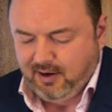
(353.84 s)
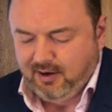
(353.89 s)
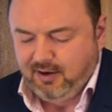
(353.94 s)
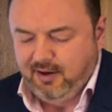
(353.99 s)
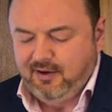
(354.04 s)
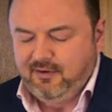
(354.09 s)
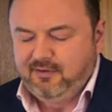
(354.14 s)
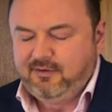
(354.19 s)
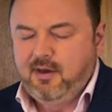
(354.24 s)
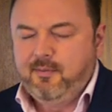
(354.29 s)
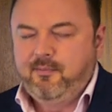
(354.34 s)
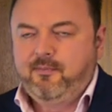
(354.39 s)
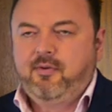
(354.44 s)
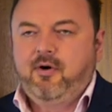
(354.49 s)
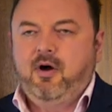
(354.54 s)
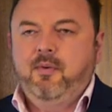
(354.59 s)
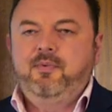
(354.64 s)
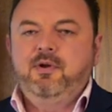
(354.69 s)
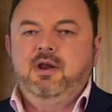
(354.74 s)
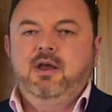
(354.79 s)
let that
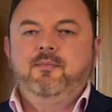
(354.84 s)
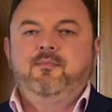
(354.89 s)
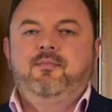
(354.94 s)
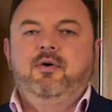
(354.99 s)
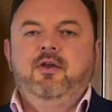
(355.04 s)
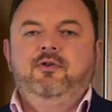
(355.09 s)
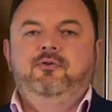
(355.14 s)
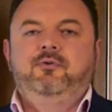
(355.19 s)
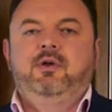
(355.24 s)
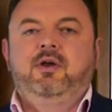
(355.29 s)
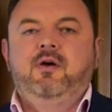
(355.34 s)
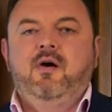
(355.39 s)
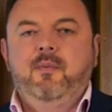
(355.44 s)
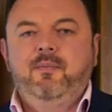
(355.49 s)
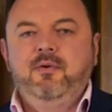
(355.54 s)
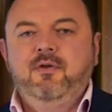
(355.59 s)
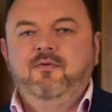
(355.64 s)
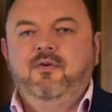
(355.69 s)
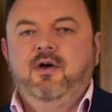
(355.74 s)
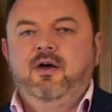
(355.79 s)
property in Brunswick go
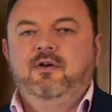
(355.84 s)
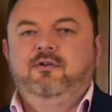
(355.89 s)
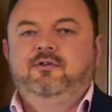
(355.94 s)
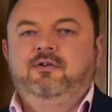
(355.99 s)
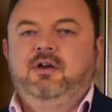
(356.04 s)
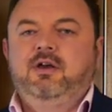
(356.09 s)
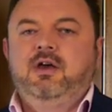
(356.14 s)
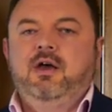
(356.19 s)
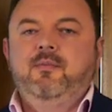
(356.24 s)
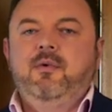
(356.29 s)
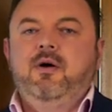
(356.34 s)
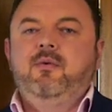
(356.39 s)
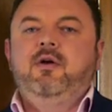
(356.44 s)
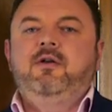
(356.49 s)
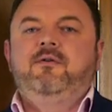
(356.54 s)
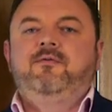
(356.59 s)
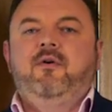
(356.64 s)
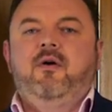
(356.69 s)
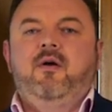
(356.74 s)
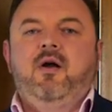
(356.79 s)
up in value so I can get my
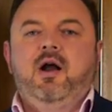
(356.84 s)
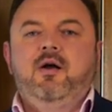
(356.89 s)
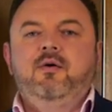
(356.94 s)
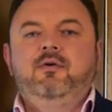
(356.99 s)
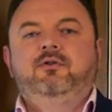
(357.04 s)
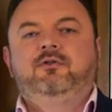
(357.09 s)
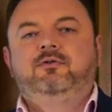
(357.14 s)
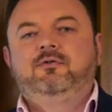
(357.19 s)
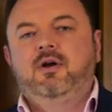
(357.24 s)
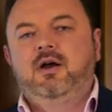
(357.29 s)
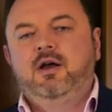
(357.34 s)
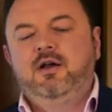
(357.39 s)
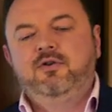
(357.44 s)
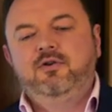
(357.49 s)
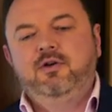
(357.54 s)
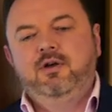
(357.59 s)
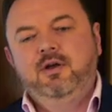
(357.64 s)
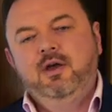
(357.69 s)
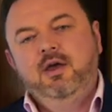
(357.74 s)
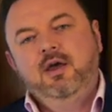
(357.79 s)
red Ferrari
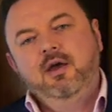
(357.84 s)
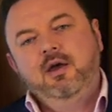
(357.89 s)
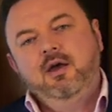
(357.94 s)
strategy.